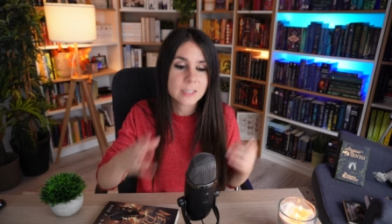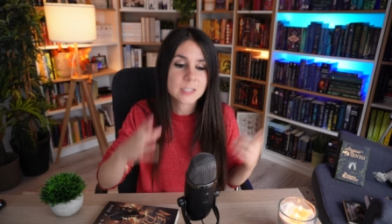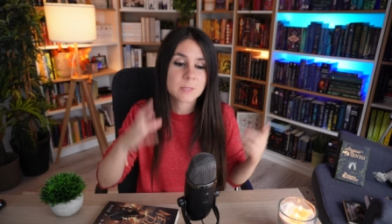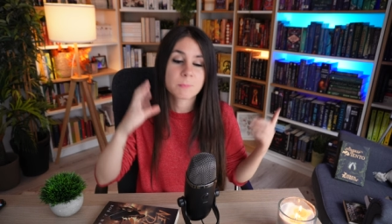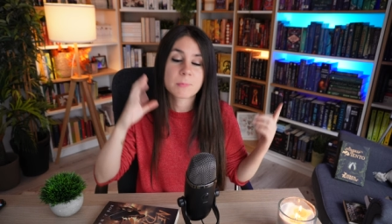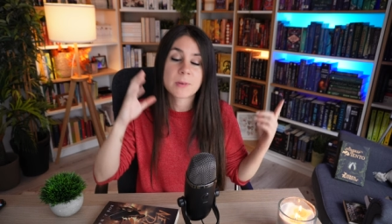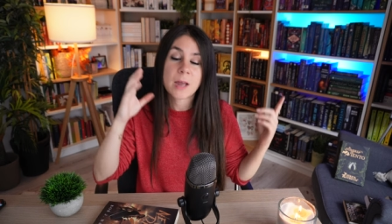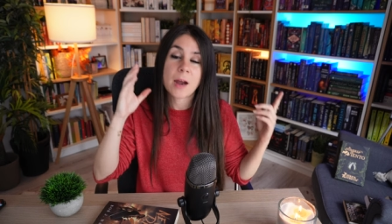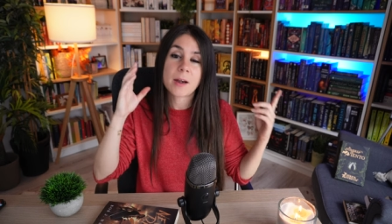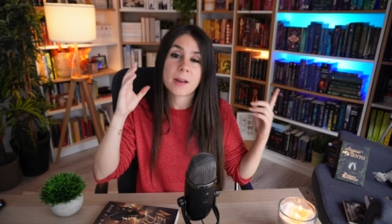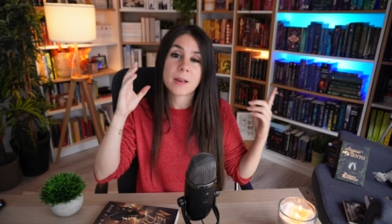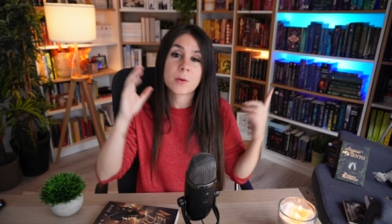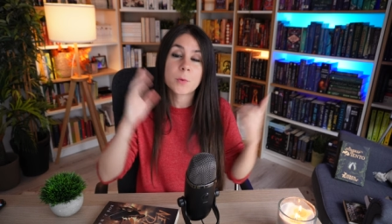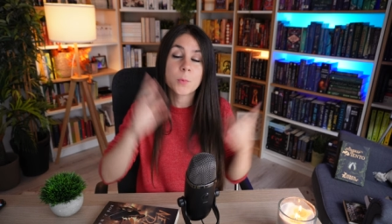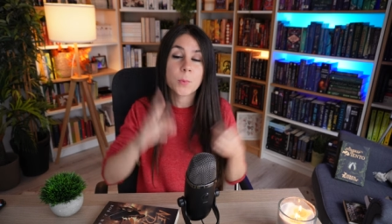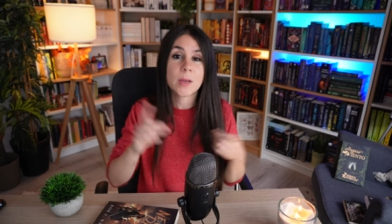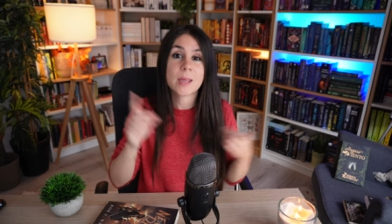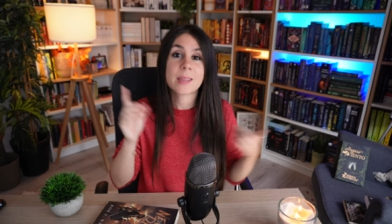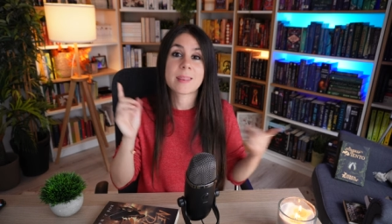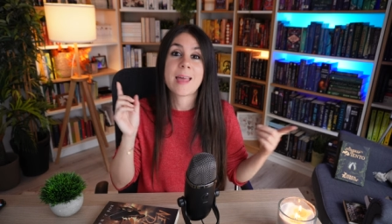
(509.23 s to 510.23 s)

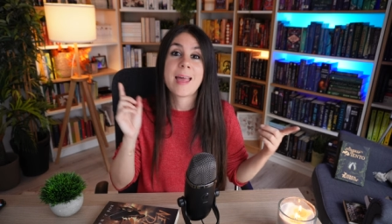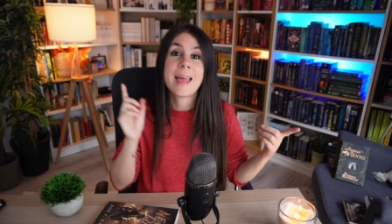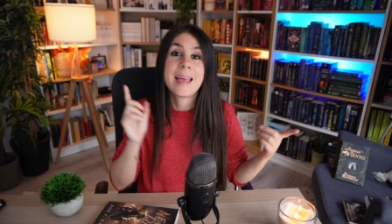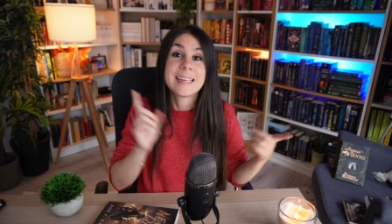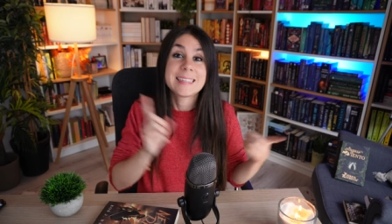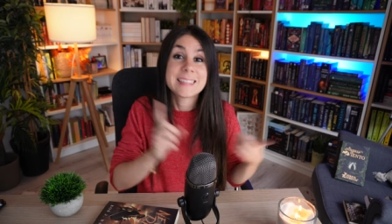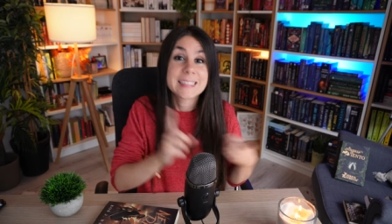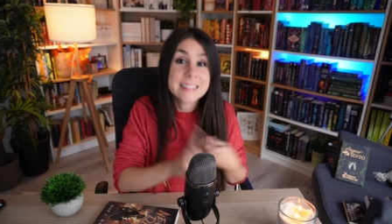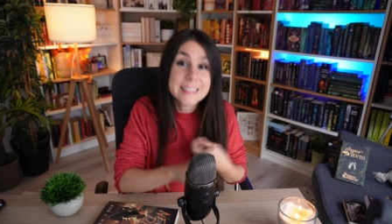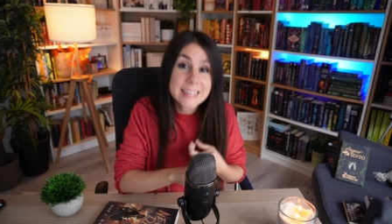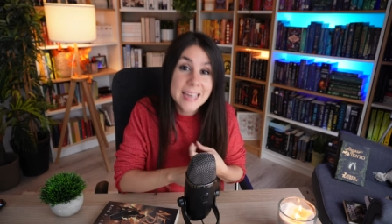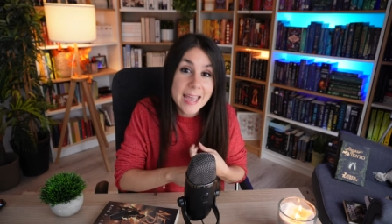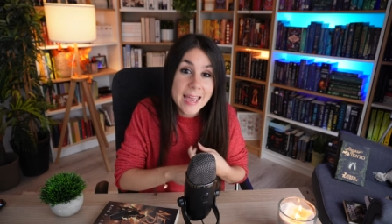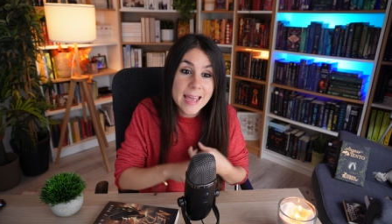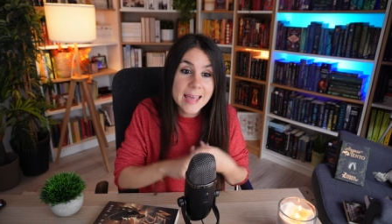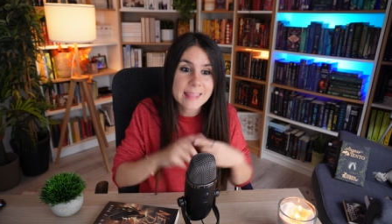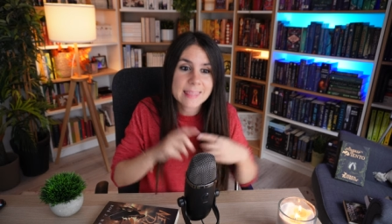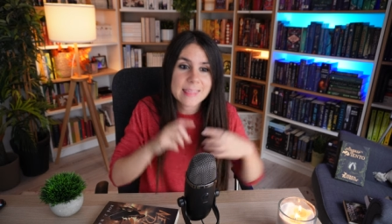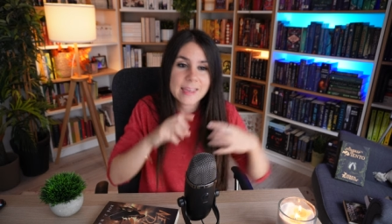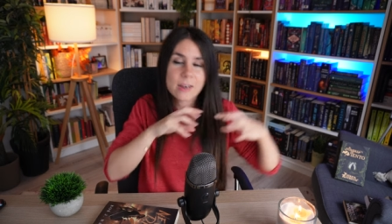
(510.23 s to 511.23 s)
starting with the
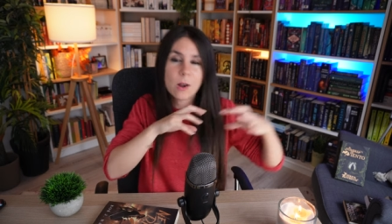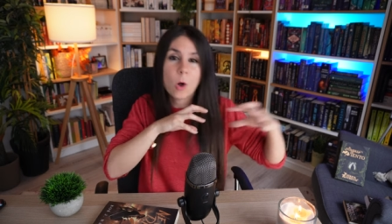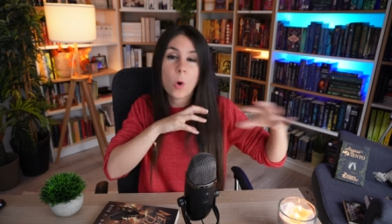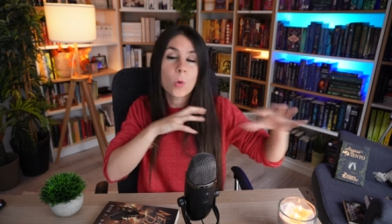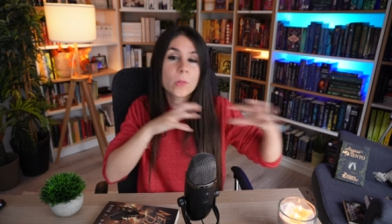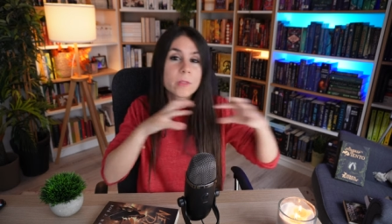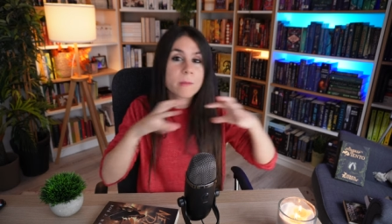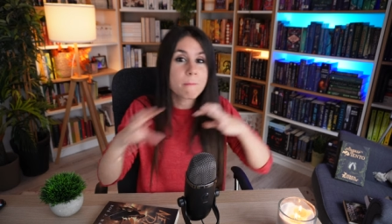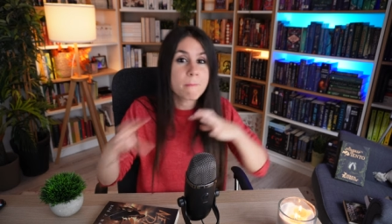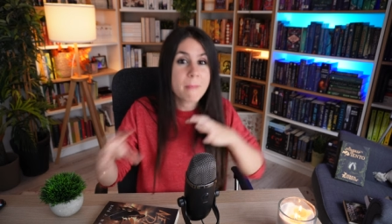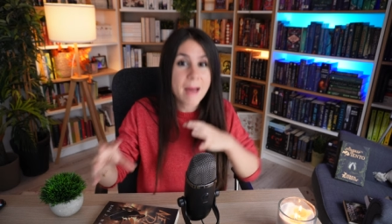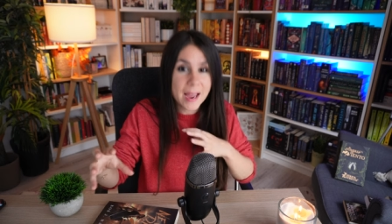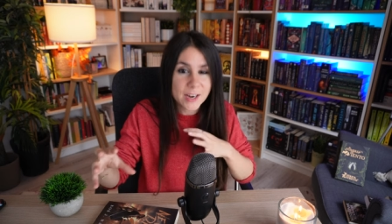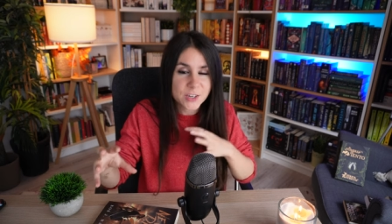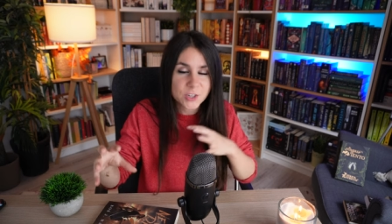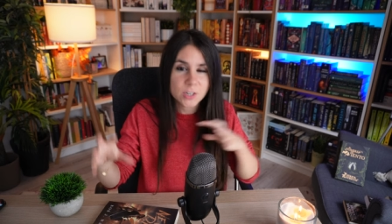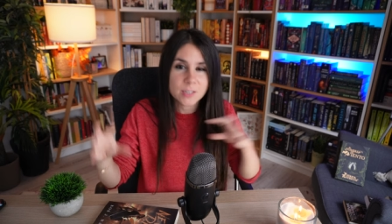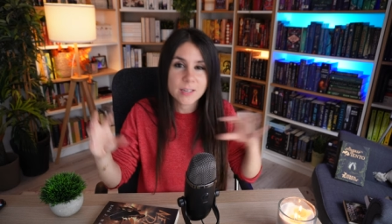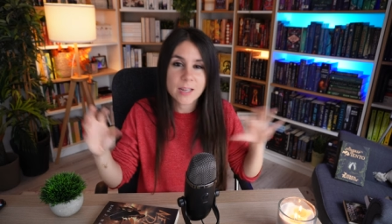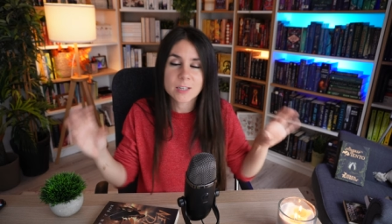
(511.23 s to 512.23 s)
death and all the
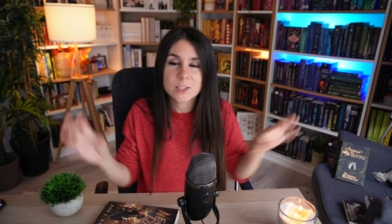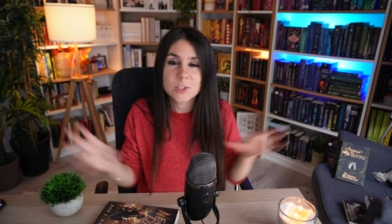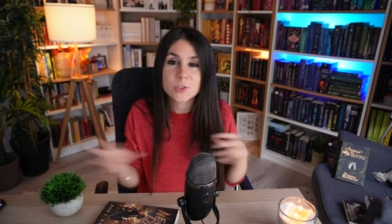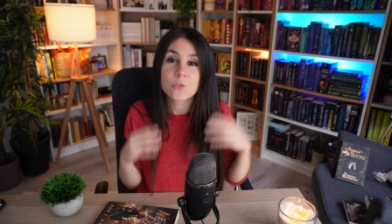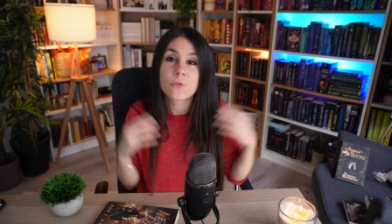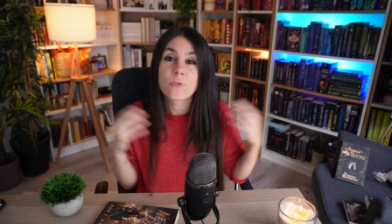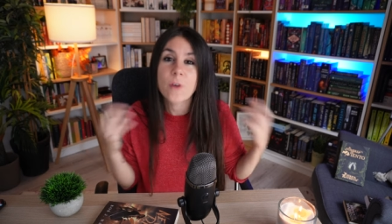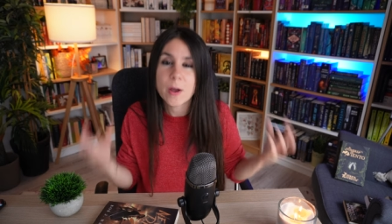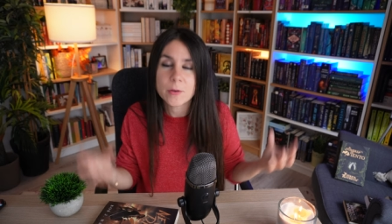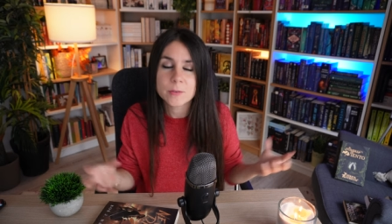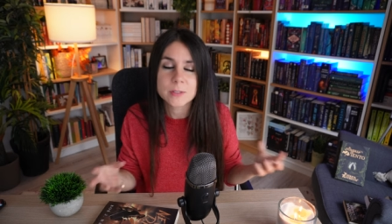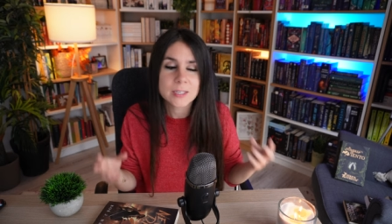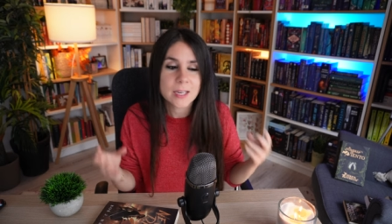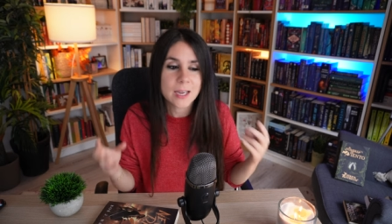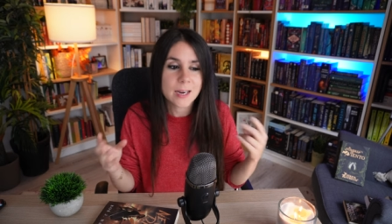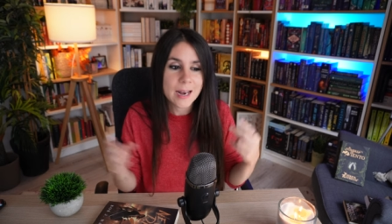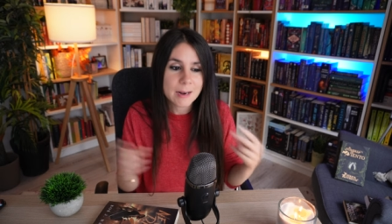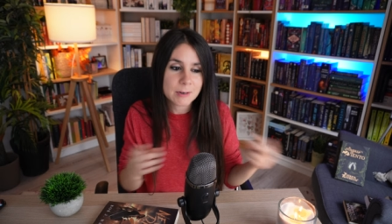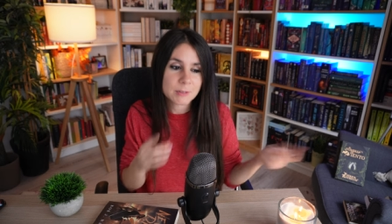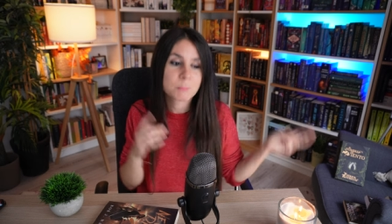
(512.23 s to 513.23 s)
magic that surrounds
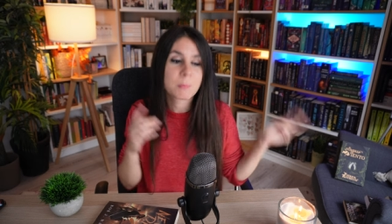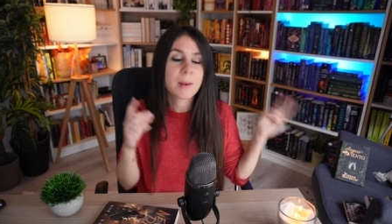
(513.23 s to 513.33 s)
it,